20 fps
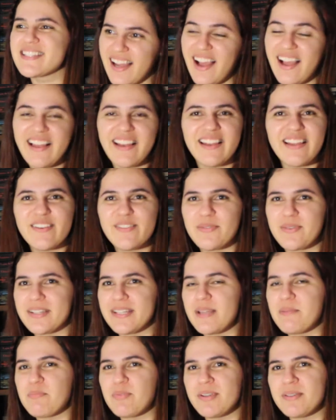I love when
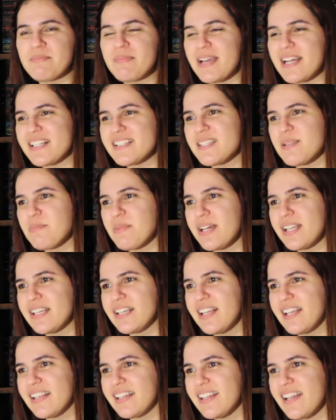they bring back somebody
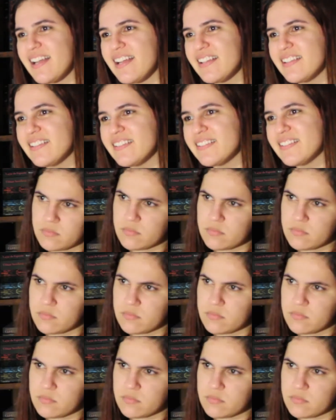like that.